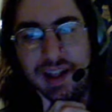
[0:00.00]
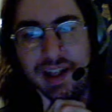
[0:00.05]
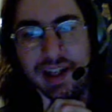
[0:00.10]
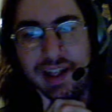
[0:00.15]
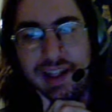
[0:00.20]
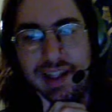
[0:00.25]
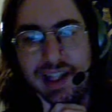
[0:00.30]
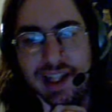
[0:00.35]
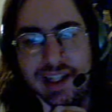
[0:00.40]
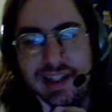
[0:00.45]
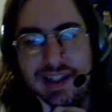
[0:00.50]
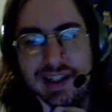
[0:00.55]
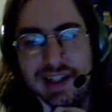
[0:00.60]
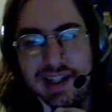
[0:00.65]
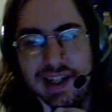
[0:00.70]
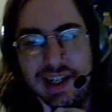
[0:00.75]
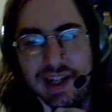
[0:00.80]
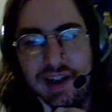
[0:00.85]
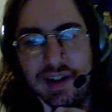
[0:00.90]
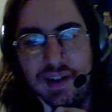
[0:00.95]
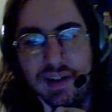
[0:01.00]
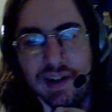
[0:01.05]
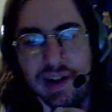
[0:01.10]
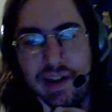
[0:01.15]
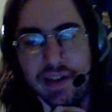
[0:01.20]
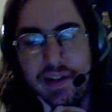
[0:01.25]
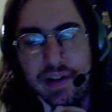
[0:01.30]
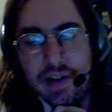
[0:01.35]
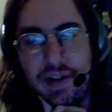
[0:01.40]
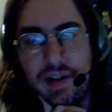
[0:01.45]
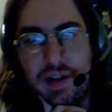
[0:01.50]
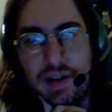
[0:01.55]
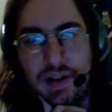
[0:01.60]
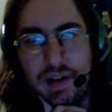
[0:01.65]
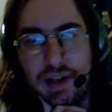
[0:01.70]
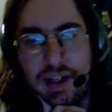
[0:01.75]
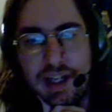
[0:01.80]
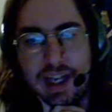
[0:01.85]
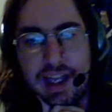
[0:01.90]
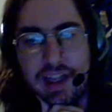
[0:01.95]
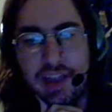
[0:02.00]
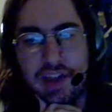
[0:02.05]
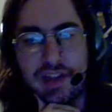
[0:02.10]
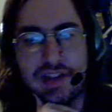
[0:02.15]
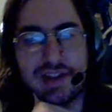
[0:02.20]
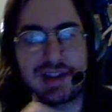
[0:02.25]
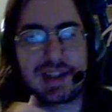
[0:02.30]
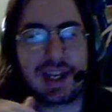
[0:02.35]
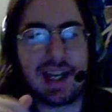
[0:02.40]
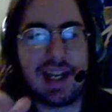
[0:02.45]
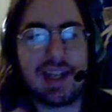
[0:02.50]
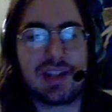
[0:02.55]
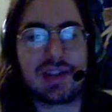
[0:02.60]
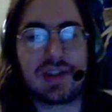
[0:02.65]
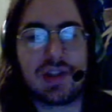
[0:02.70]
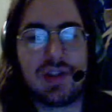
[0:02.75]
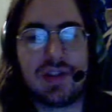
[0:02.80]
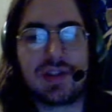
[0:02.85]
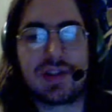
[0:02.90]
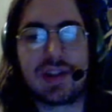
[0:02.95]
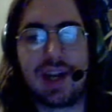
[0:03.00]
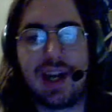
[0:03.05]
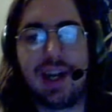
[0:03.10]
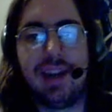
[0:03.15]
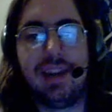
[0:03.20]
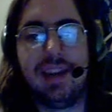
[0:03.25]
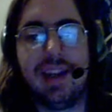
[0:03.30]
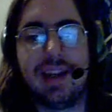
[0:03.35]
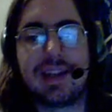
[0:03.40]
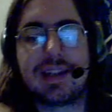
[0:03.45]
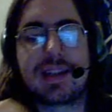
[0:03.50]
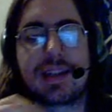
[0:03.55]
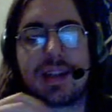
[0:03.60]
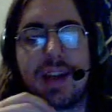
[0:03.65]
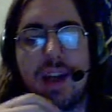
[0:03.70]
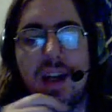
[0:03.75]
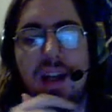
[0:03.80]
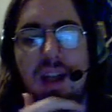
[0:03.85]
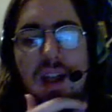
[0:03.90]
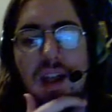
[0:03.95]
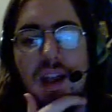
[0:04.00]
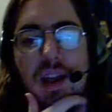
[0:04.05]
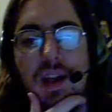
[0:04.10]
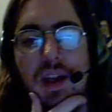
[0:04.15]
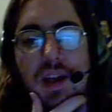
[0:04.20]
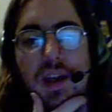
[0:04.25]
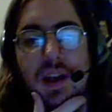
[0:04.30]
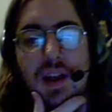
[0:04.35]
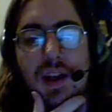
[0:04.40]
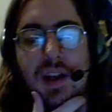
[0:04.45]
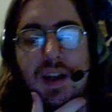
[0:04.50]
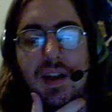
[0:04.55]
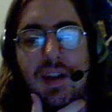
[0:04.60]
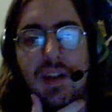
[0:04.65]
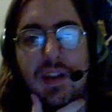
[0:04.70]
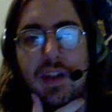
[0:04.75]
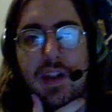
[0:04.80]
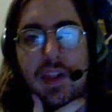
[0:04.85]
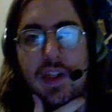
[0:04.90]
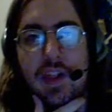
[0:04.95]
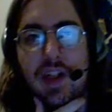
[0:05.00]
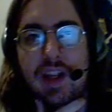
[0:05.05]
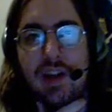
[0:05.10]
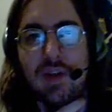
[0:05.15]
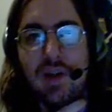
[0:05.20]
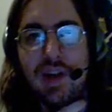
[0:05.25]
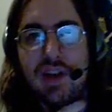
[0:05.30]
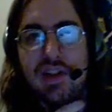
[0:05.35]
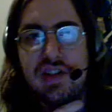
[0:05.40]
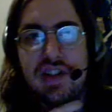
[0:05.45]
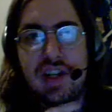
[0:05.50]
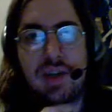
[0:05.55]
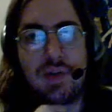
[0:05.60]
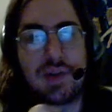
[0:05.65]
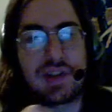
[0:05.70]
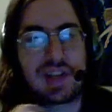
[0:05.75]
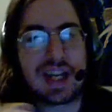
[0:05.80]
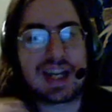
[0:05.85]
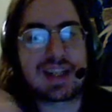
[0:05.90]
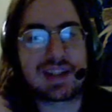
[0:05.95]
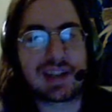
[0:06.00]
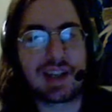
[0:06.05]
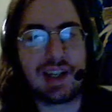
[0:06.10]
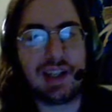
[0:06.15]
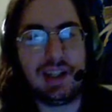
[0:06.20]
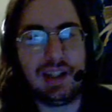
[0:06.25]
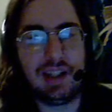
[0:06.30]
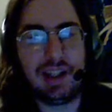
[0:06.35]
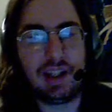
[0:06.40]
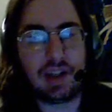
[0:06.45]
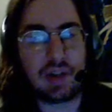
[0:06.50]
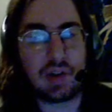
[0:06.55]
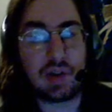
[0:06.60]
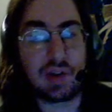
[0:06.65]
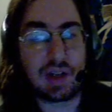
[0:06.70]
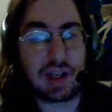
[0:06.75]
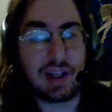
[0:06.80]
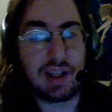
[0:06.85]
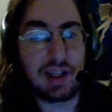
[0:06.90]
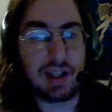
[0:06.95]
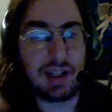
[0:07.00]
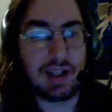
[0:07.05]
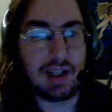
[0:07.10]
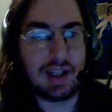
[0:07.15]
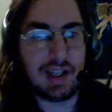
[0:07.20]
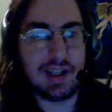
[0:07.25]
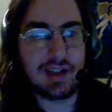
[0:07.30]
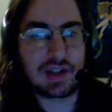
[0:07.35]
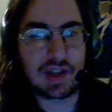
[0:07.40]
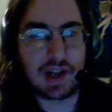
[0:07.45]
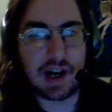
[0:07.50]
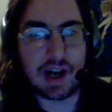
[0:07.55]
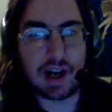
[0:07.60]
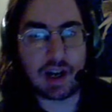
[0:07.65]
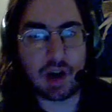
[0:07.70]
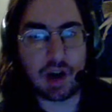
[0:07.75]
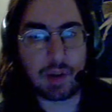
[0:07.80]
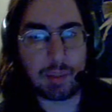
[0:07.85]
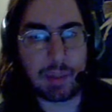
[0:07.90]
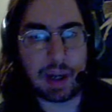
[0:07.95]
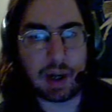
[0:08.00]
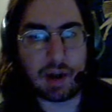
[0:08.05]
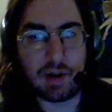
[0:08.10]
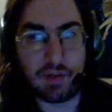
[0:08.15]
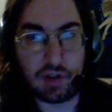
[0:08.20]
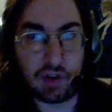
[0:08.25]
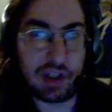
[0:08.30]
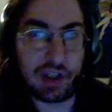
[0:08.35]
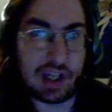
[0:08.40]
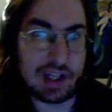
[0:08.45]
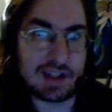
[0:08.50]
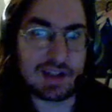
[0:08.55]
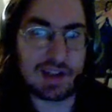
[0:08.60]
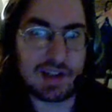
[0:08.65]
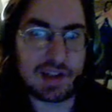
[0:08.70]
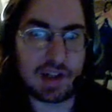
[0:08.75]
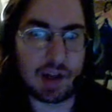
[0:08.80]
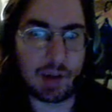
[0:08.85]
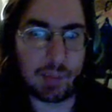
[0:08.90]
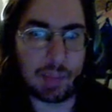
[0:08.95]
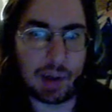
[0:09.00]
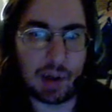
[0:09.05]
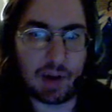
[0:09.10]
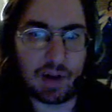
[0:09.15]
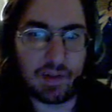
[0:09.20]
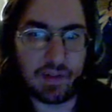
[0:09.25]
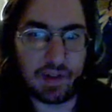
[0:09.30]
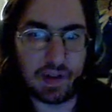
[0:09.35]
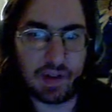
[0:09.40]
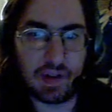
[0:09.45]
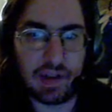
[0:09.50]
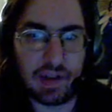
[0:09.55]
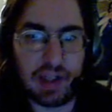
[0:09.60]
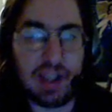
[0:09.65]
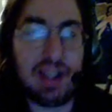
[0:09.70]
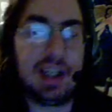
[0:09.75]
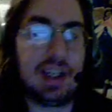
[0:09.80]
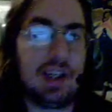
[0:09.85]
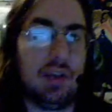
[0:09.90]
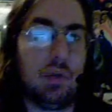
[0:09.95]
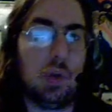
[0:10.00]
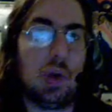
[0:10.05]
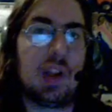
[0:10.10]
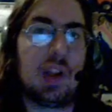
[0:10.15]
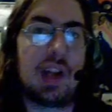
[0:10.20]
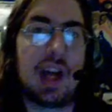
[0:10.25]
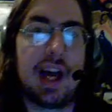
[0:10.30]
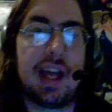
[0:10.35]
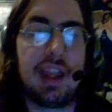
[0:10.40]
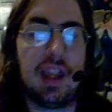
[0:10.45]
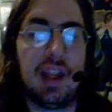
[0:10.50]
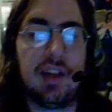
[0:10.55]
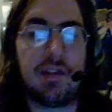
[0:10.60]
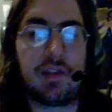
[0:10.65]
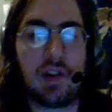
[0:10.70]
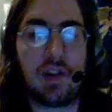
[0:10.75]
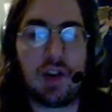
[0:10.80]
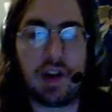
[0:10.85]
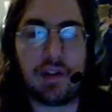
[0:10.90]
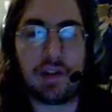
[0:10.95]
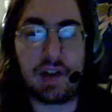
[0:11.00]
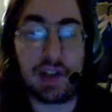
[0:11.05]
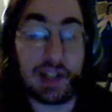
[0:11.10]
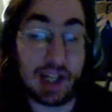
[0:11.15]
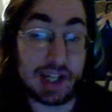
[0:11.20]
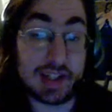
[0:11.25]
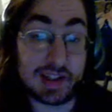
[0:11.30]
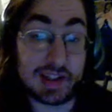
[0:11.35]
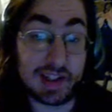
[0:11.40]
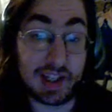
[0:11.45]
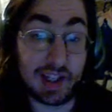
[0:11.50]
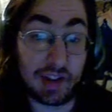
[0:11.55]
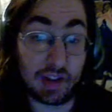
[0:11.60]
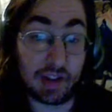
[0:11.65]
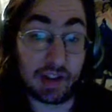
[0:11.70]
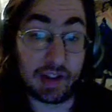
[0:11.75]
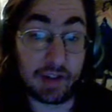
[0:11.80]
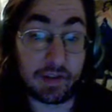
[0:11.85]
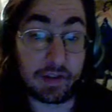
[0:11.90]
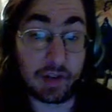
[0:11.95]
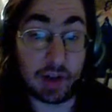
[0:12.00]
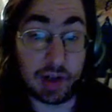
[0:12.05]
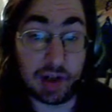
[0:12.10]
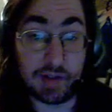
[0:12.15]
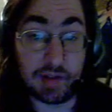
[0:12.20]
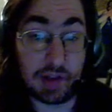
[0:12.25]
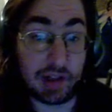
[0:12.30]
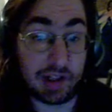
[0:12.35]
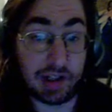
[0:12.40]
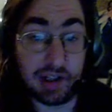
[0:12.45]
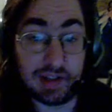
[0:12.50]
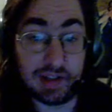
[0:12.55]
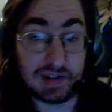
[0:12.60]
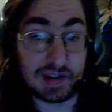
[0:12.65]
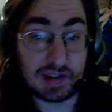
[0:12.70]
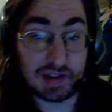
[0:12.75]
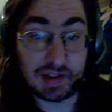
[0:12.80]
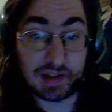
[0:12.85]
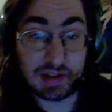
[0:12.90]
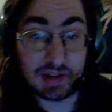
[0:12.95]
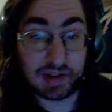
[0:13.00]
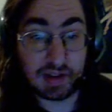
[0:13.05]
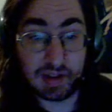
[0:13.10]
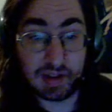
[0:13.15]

I'd like to hear other Catholics' answers on this. The thing was, he was asking, you know, is God all-powerful? Yes, he's all-powerful. Will God live forever? Yes, he'll live forever. He's